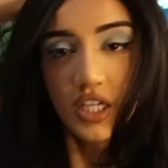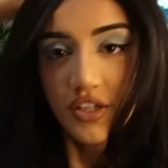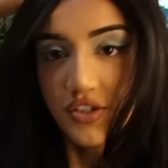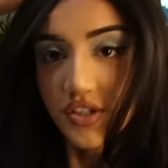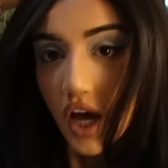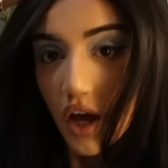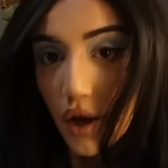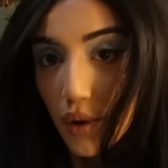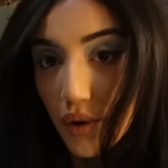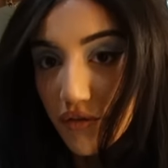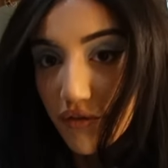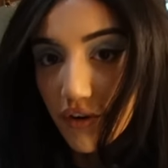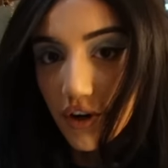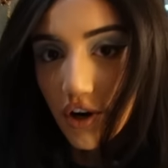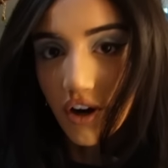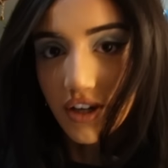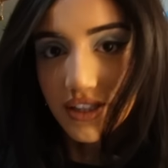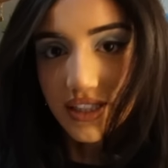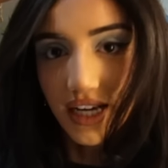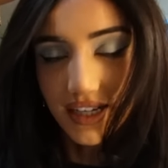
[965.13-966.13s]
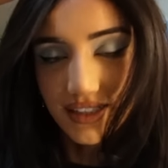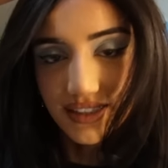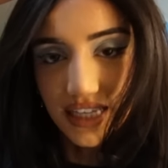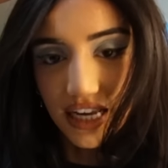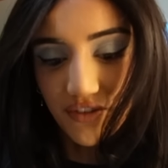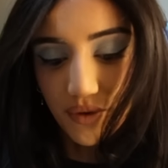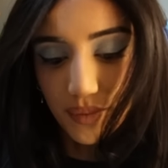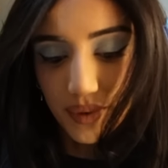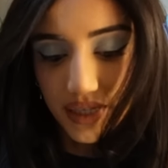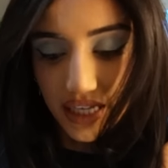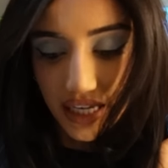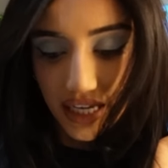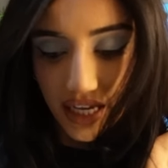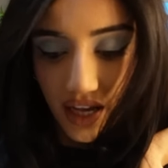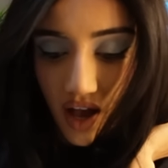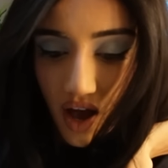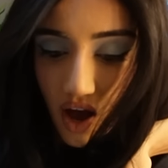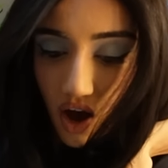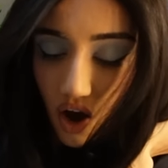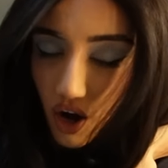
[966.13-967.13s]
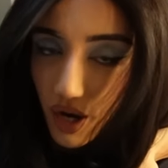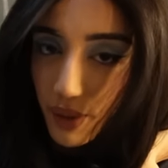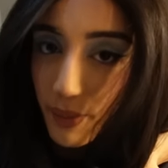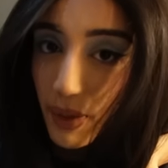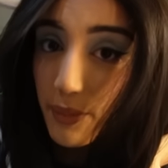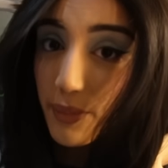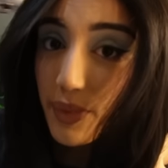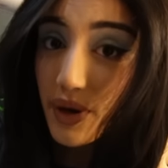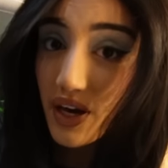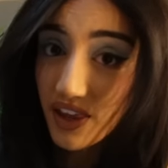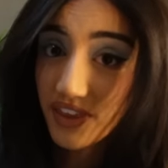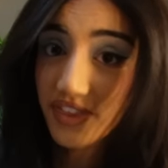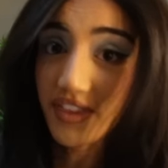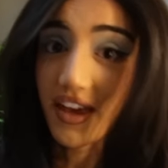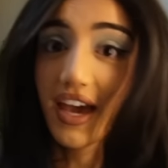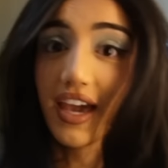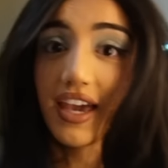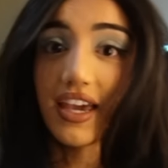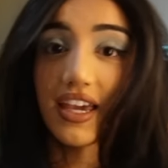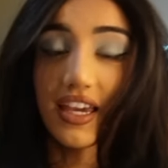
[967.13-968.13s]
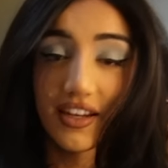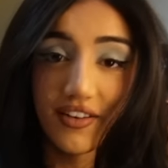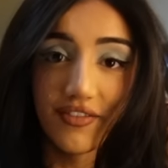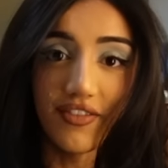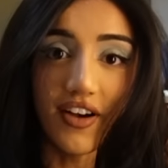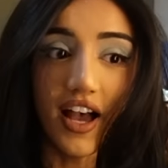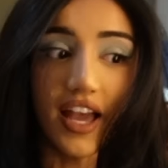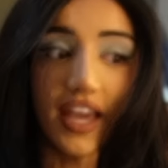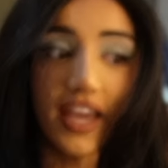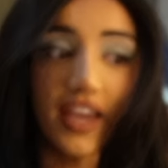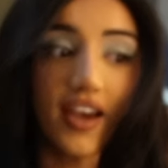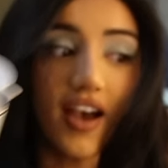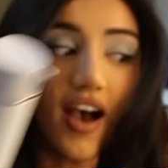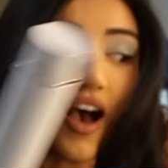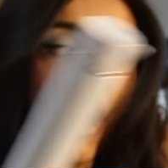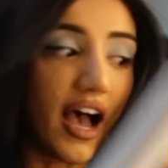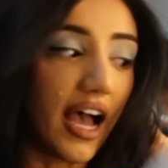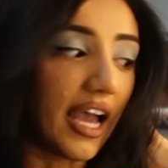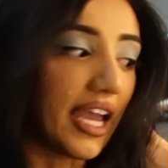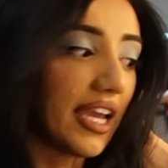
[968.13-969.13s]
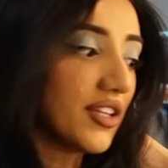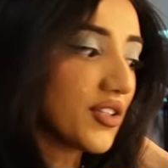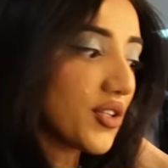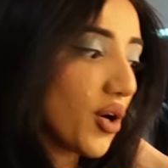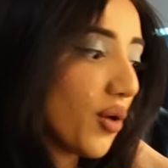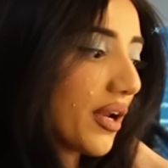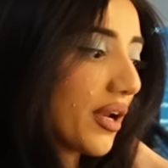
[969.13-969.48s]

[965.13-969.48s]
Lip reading: So, for context, everybody, on my birthday invite, I told